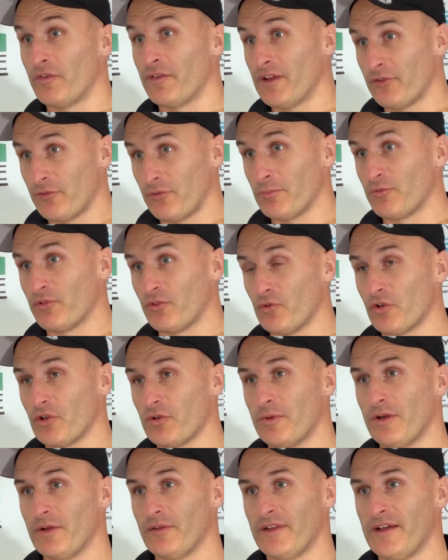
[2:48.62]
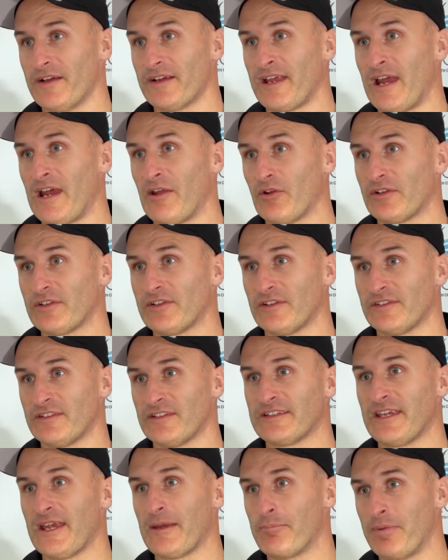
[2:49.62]
and that's what I'm talking about that character to
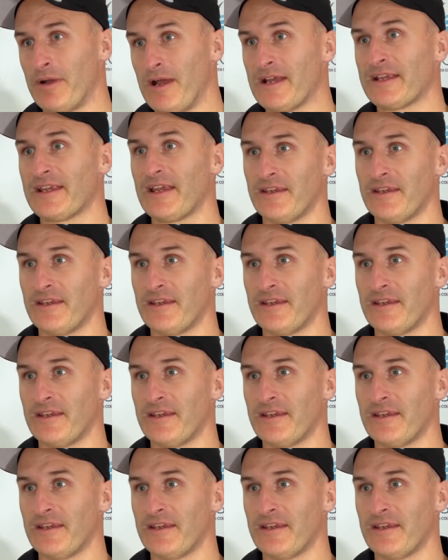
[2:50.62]
get back,